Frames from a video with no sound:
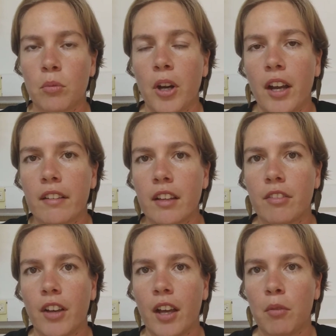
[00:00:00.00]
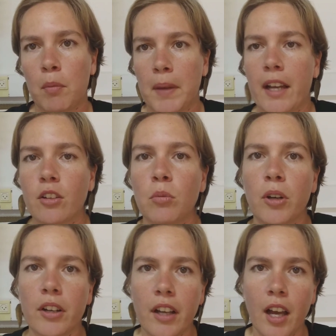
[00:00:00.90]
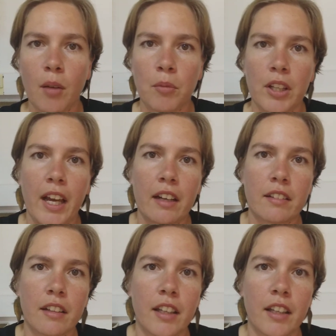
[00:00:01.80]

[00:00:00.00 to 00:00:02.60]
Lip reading: Whereas if I went back to work calm, relaxed,